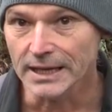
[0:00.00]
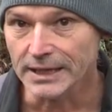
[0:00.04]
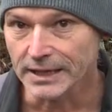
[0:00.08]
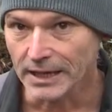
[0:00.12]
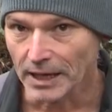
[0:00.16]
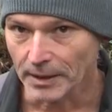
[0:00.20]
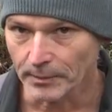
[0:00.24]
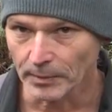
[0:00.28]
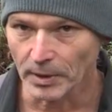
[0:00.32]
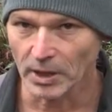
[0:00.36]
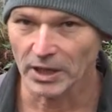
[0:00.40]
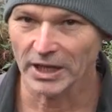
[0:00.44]

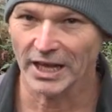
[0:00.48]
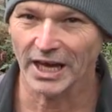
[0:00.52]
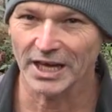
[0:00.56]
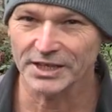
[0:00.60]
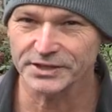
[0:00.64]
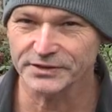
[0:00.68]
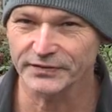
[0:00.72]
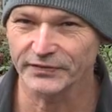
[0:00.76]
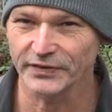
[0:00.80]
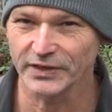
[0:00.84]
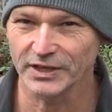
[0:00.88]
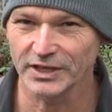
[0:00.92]
Now, in my
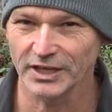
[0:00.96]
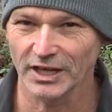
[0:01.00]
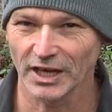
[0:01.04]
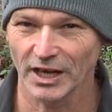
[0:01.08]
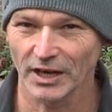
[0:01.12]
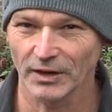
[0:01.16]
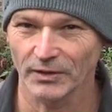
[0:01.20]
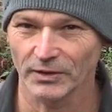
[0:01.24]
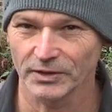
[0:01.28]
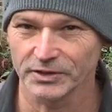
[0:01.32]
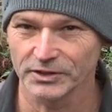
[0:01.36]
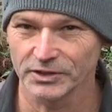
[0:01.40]
last
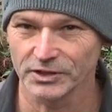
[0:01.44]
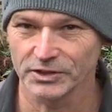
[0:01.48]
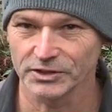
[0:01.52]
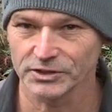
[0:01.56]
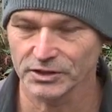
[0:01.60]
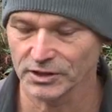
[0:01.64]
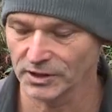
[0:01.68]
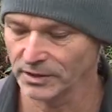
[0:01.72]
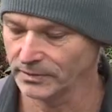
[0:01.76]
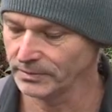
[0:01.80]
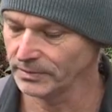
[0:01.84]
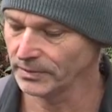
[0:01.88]
video on
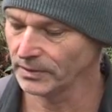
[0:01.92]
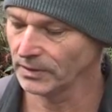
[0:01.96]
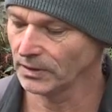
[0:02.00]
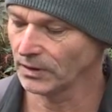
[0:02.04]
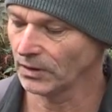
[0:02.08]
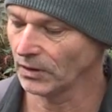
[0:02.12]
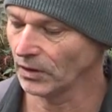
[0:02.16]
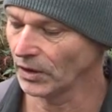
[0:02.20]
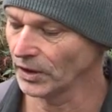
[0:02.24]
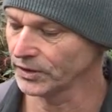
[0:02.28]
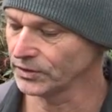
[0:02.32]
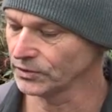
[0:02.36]
YouTube,
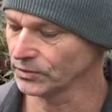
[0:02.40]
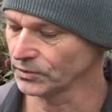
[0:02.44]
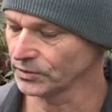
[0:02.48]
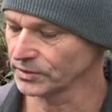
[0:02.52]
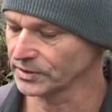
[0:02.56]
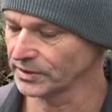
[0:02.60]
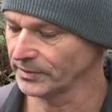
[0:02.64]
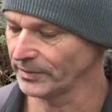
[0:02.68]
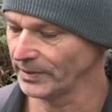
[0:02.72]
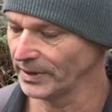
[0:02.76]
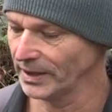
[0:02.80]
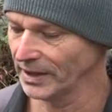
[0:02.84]
I
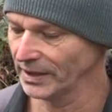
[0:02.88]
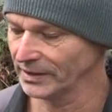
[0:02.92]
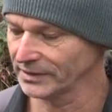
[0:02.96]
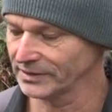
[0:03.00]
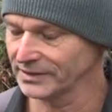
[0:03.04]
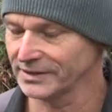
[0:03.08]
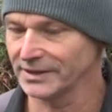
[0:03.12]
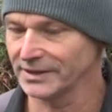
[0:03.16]
talked about